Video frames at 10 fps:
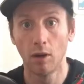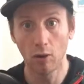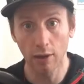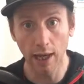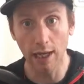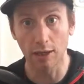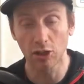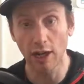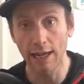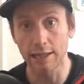Okay,
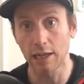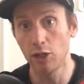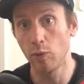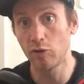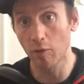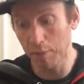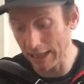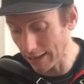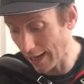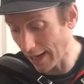great, and you would
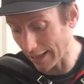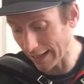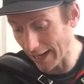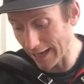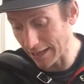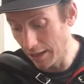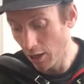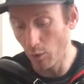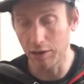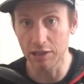repeat that again
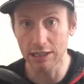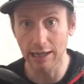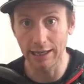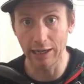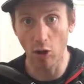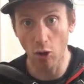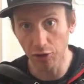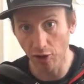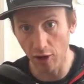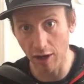with a slightly
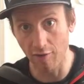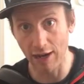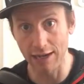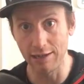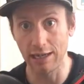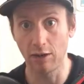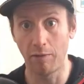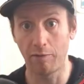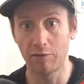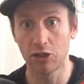alternative ending
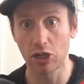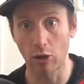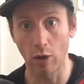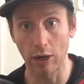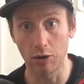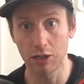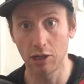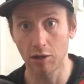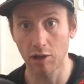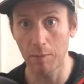of going on to
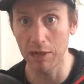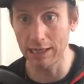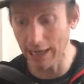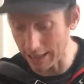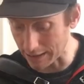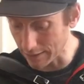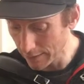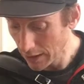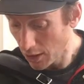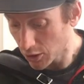your thumb at the end.
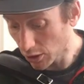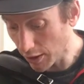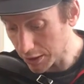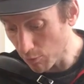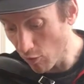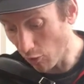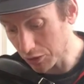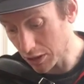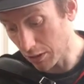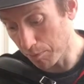So let's move
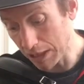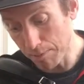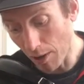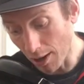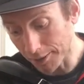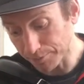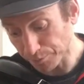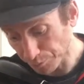on to the B part,